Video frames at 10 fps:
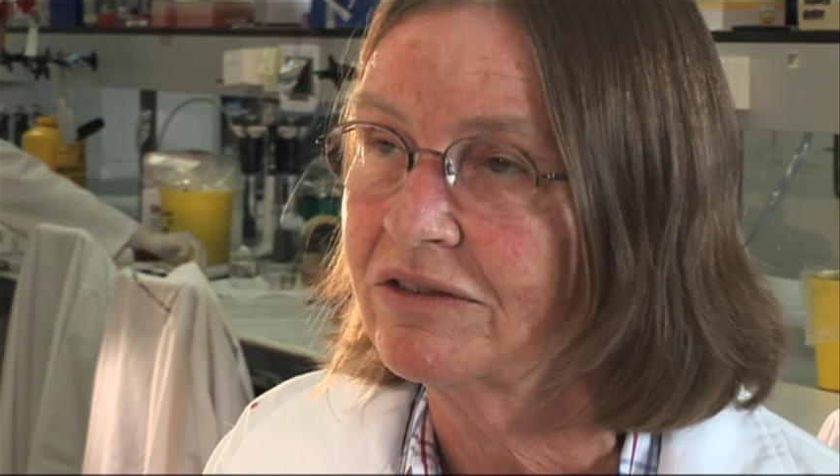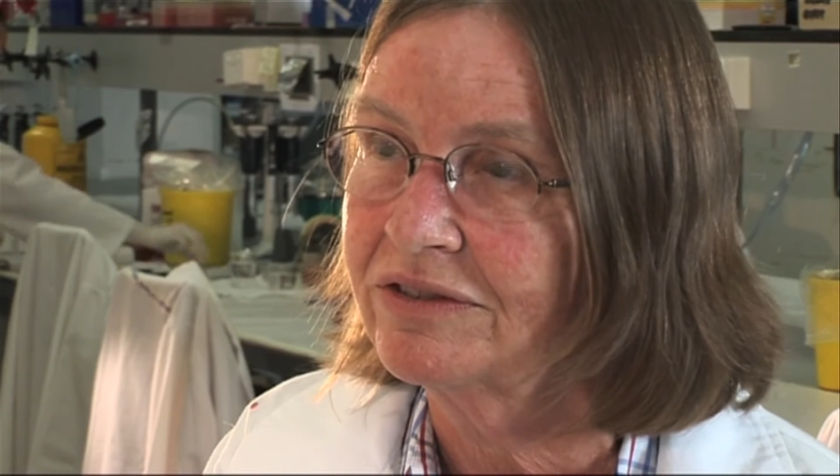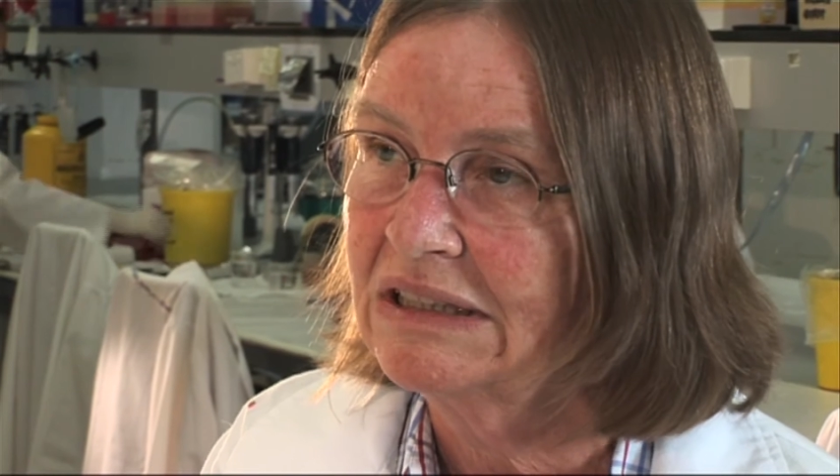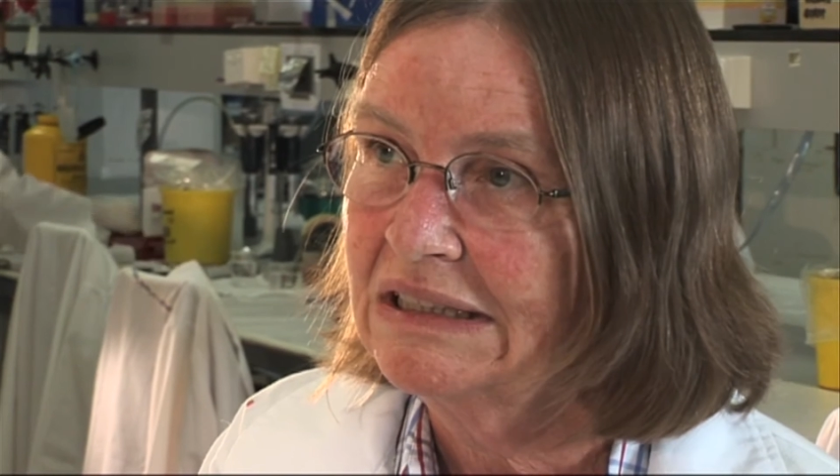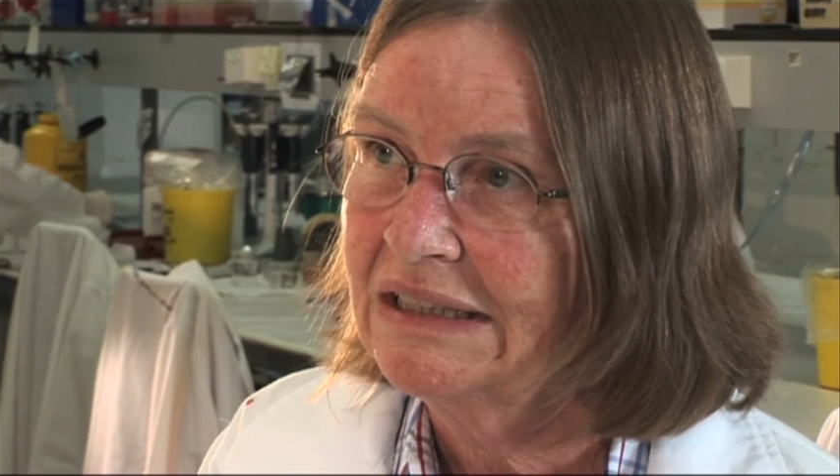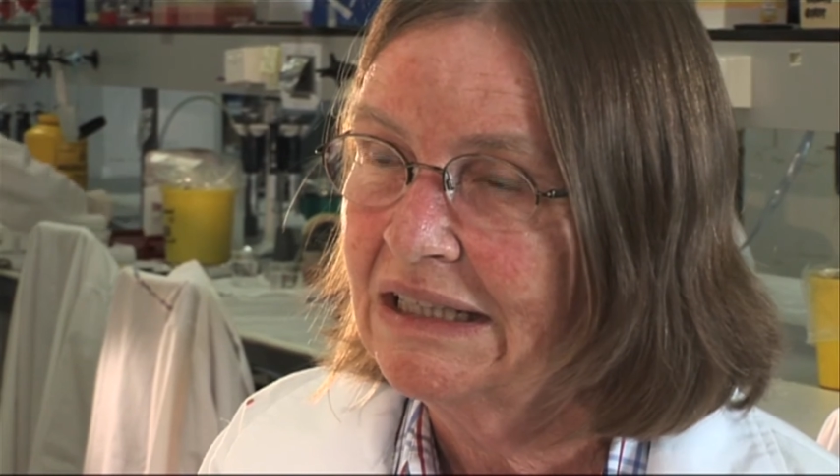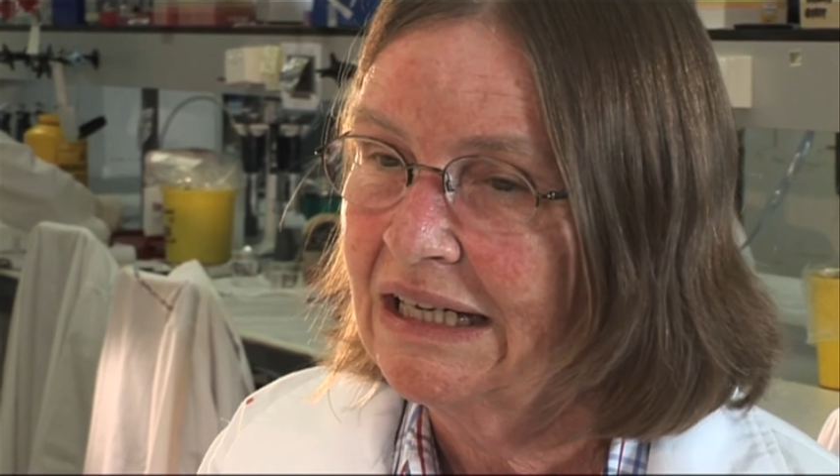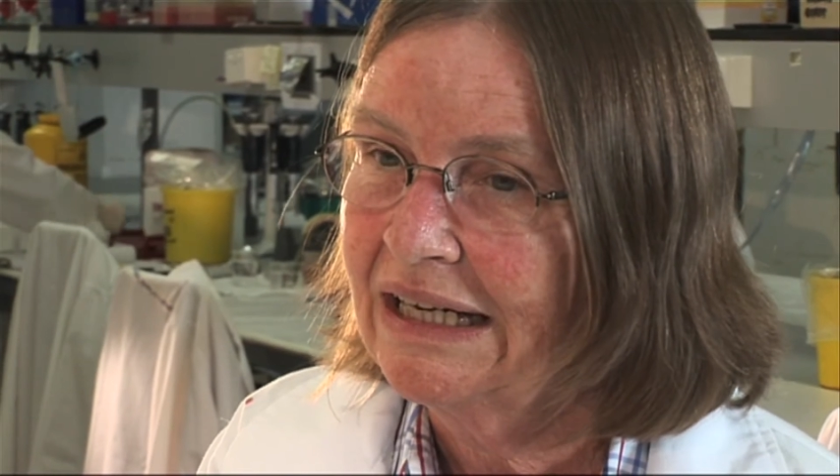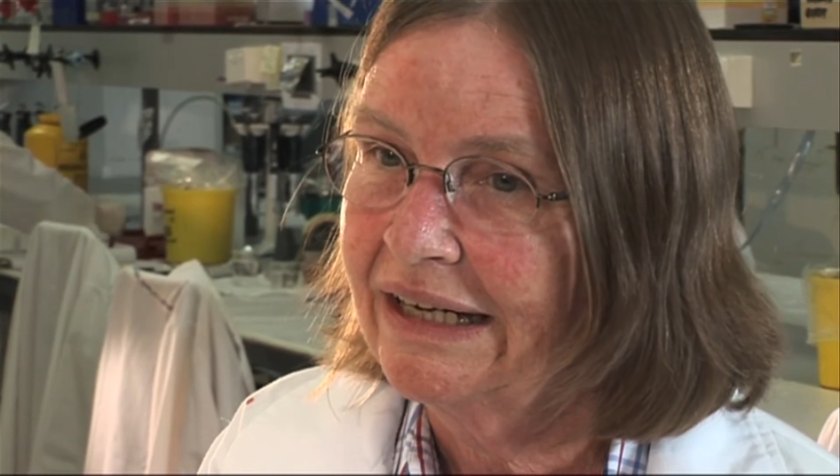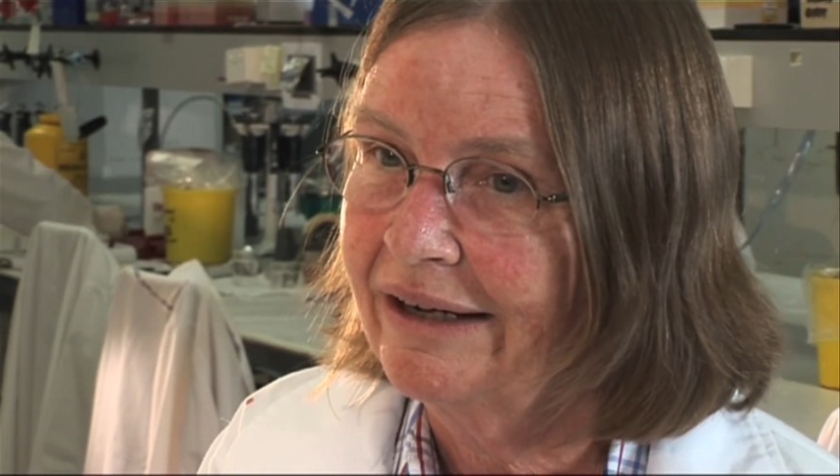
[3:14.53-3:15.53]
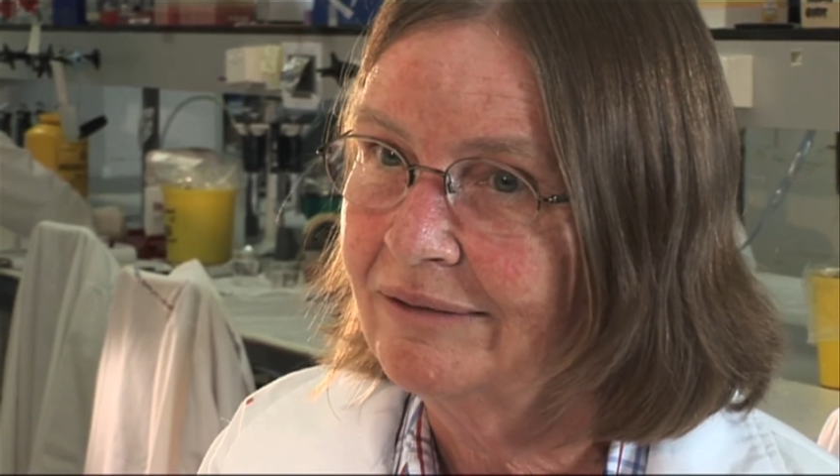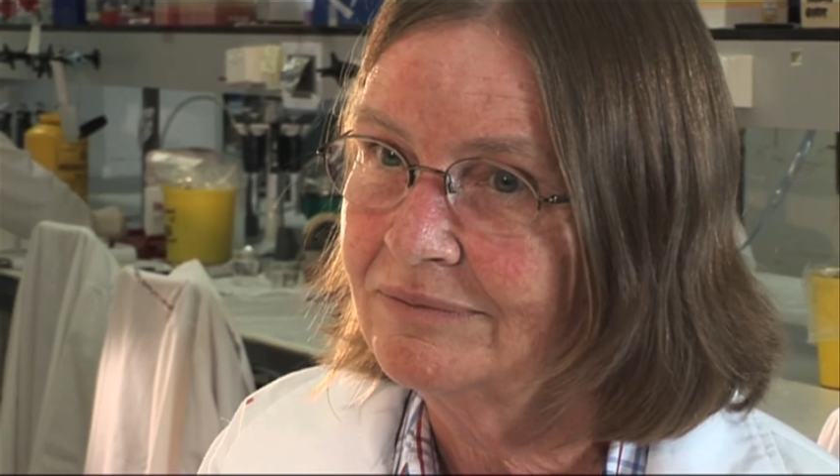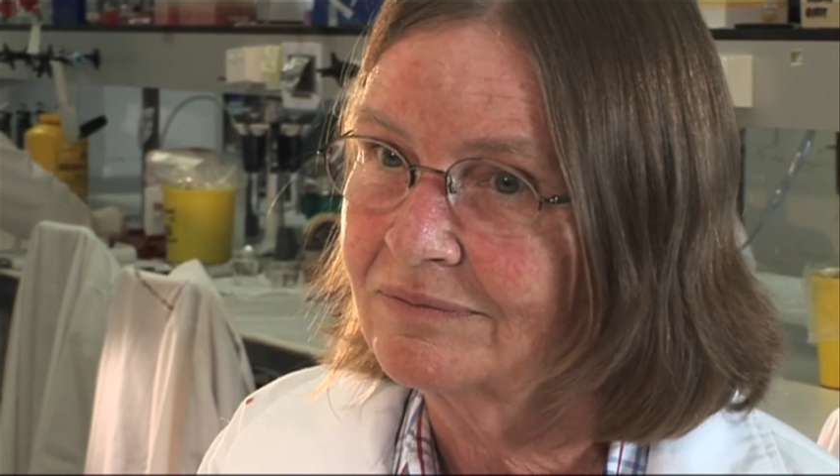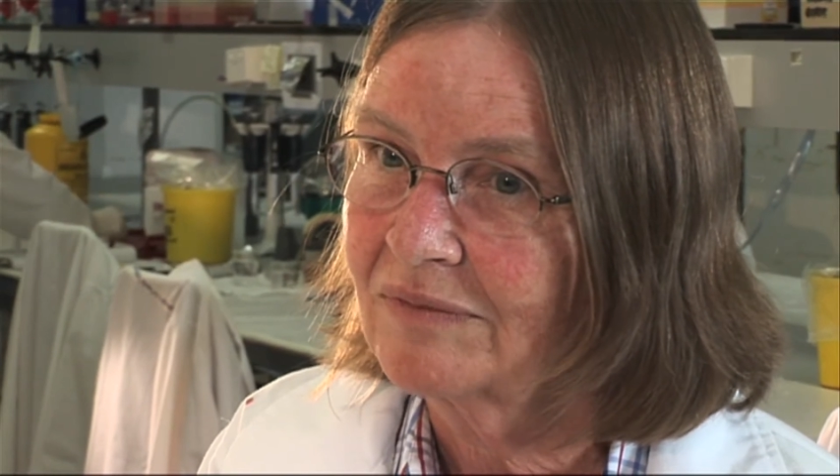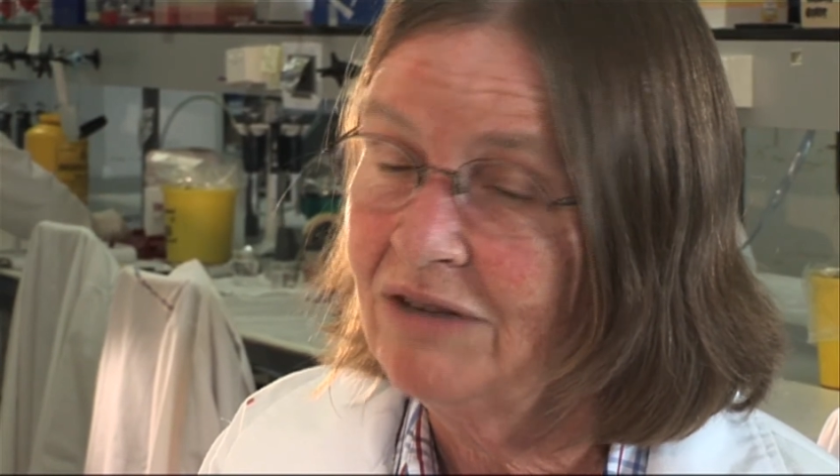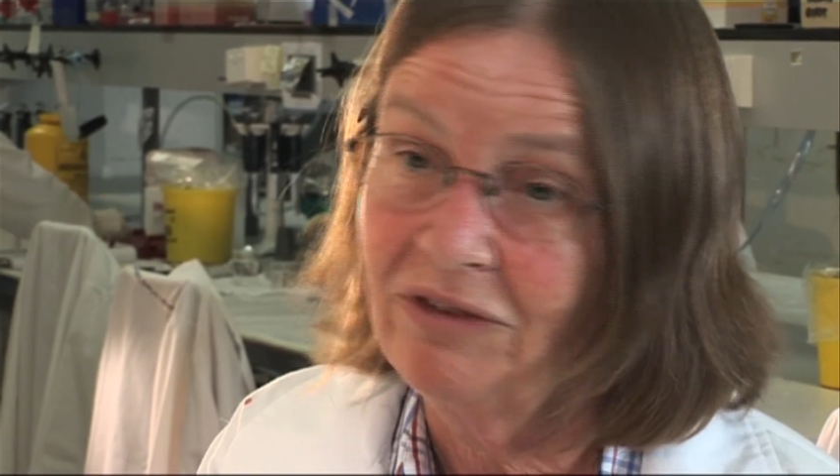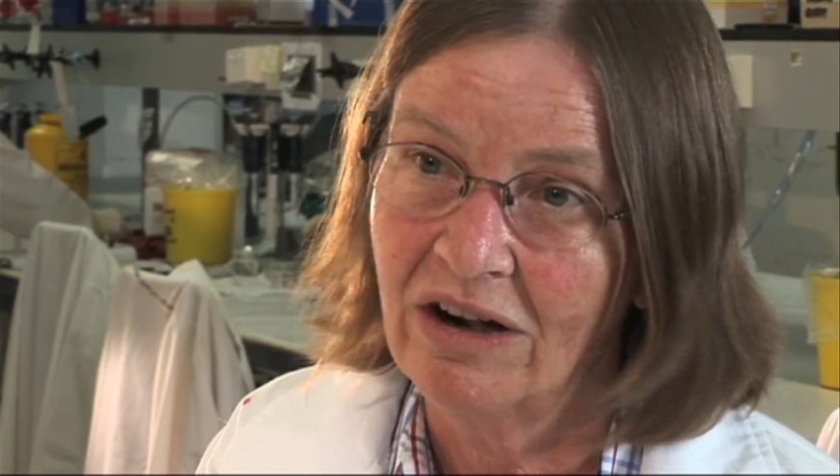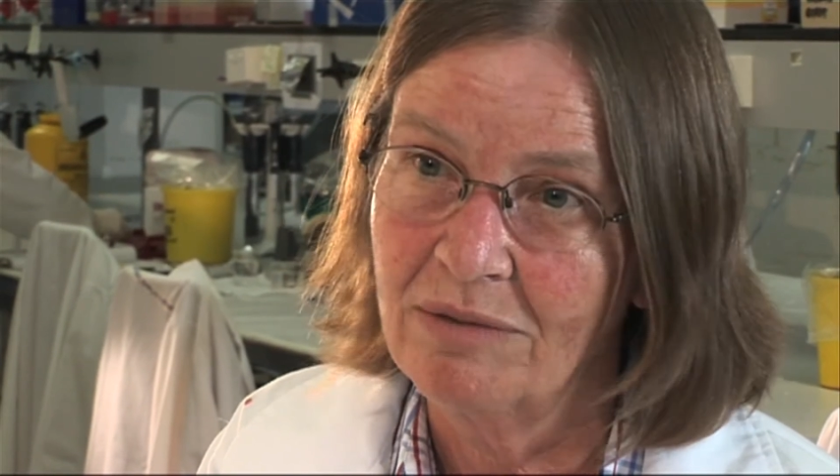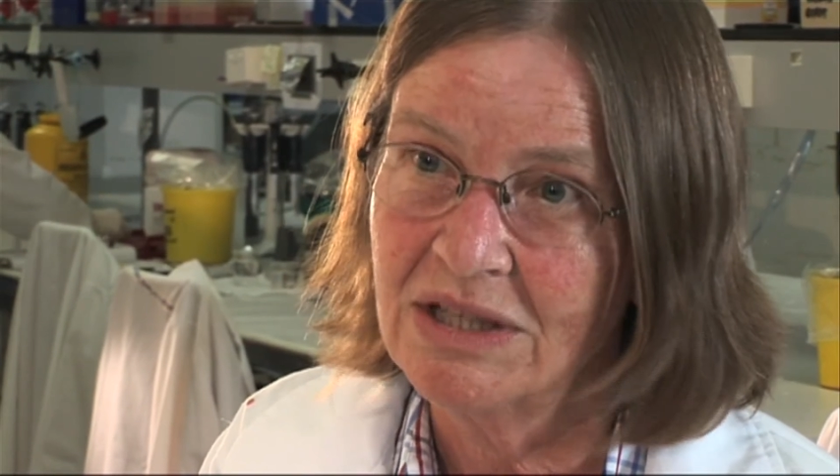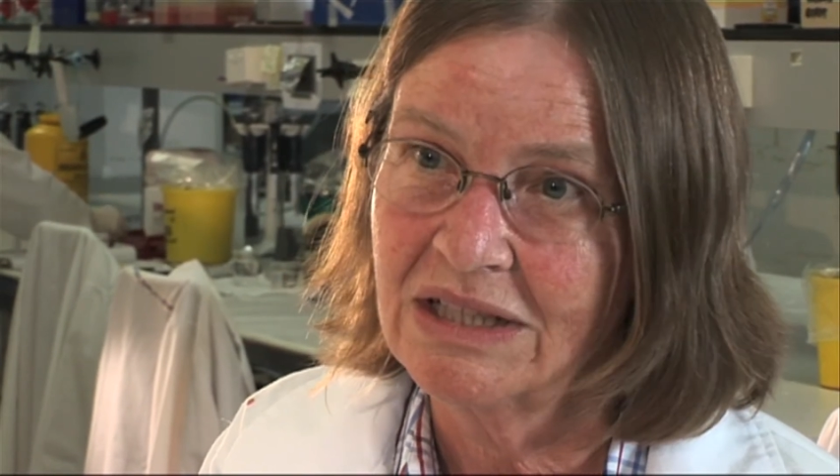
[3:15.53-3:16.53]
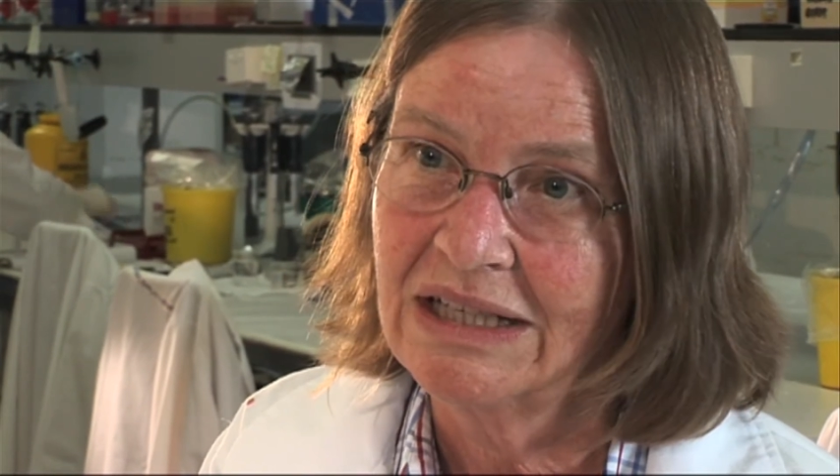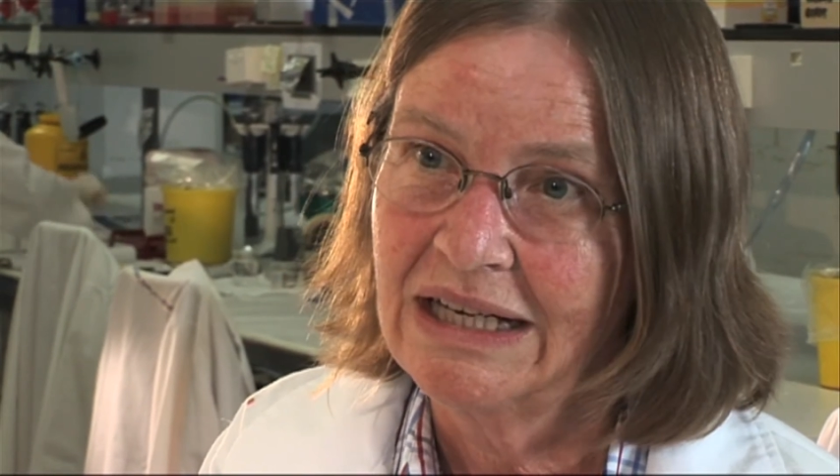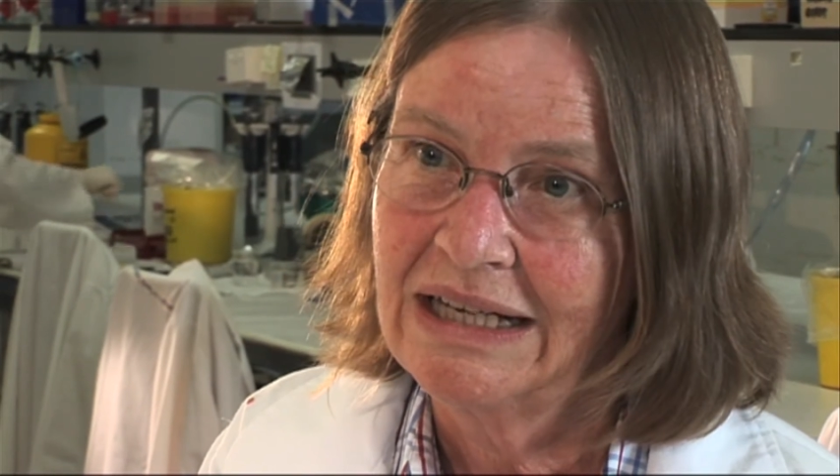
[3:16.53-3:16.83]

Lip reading: of Environment